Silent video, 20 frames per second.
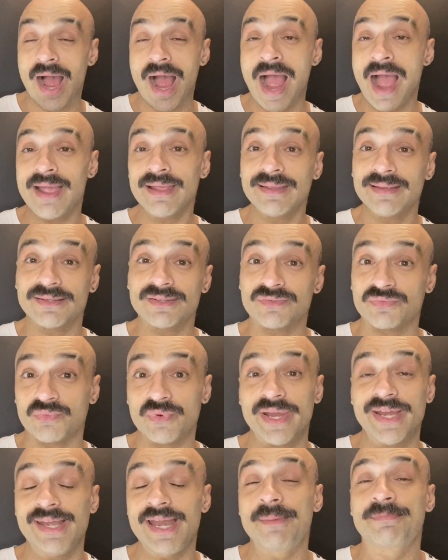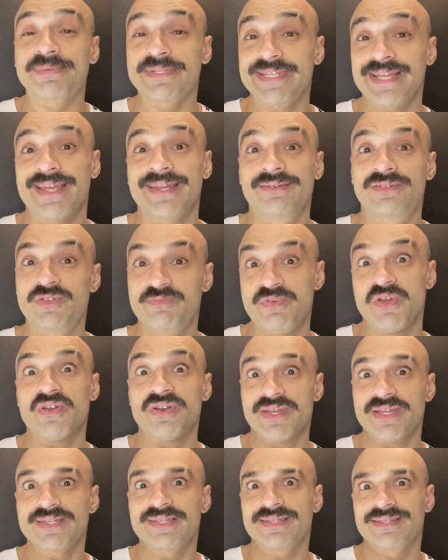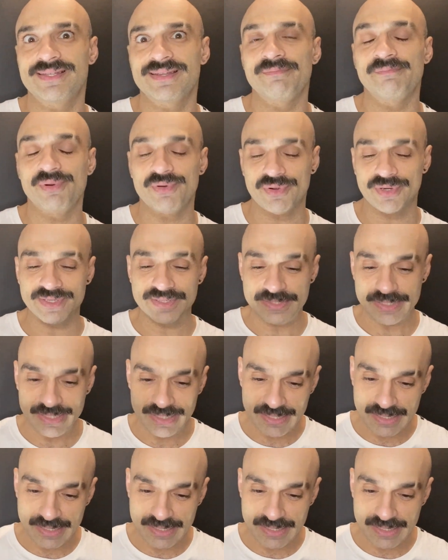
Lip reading: I get really upset, to be honest, at some point.